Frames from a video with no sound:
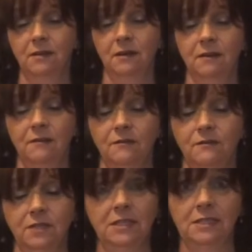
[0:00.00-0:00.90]
uh,
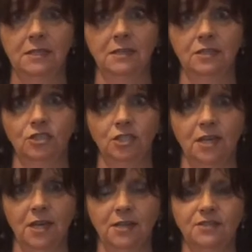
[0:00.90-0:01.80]
Venita and
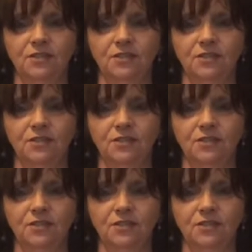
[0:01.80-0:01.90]
Jeanette.